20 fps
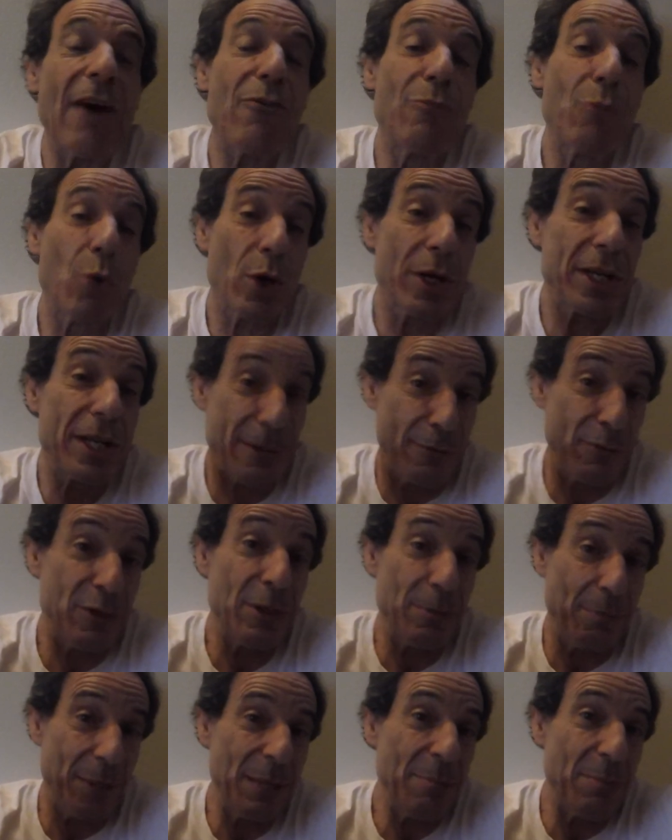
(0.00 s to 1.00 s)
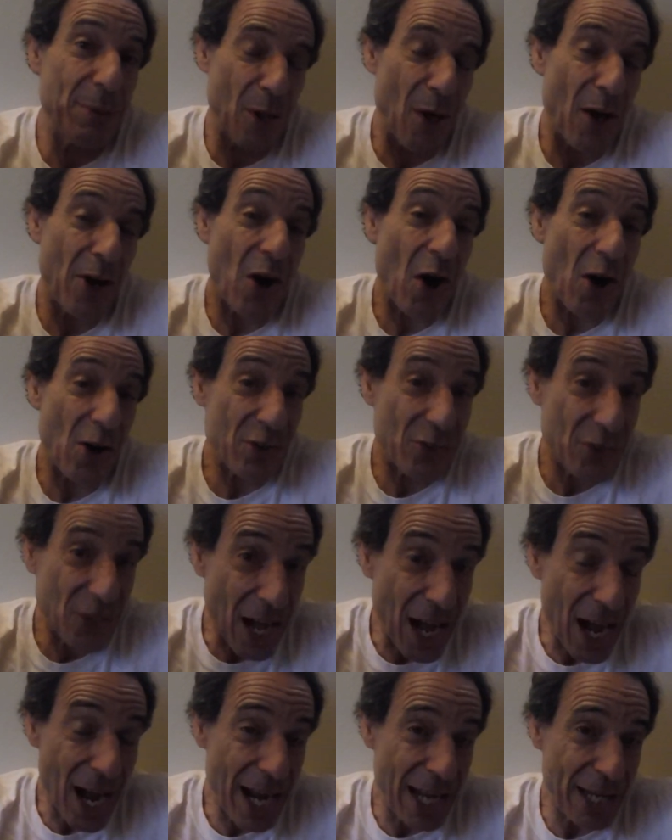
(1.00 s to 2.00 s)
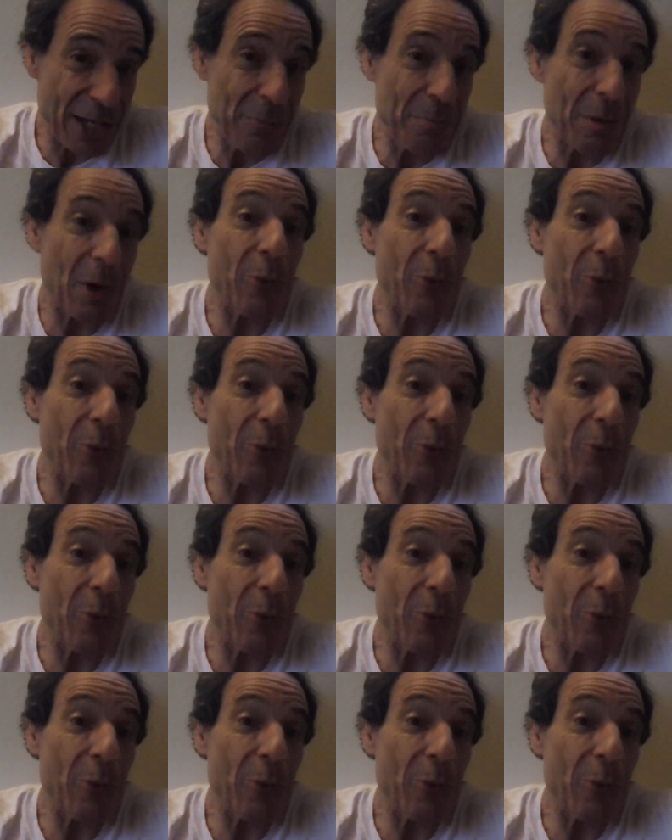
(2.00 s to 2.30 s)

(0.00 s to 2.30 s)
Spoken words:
have more gifted people on our side,